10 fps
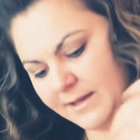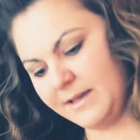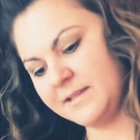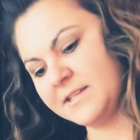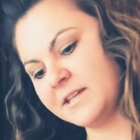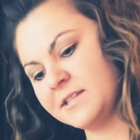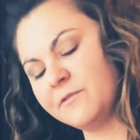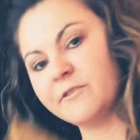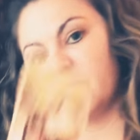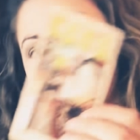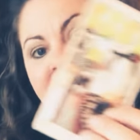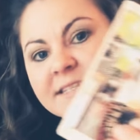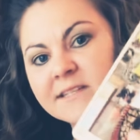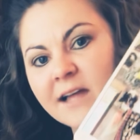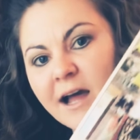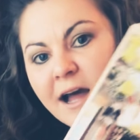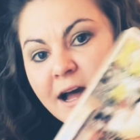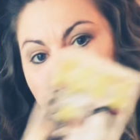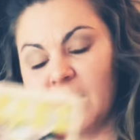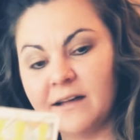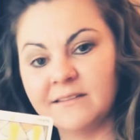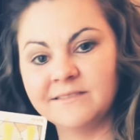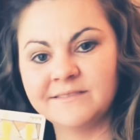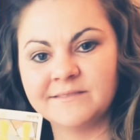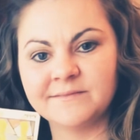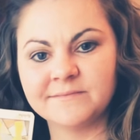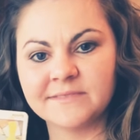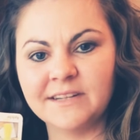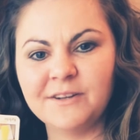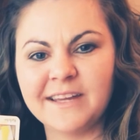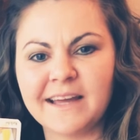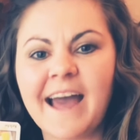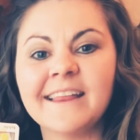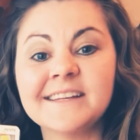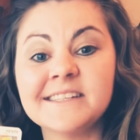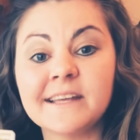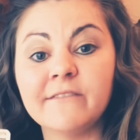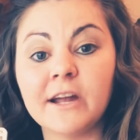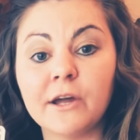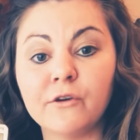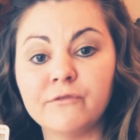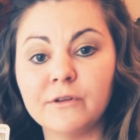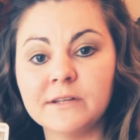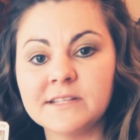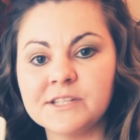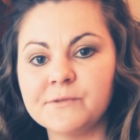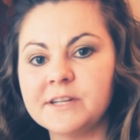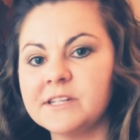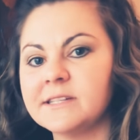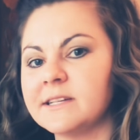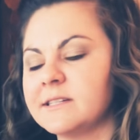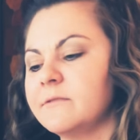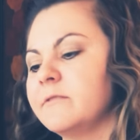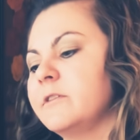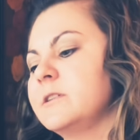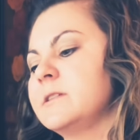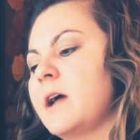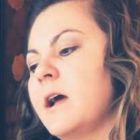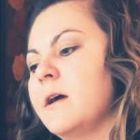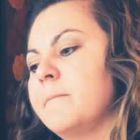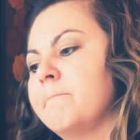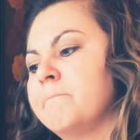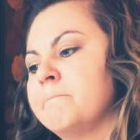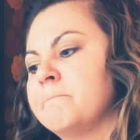and six in reverse, uh, I like I like to stay very hopeful in situations. Six in reverse. Um,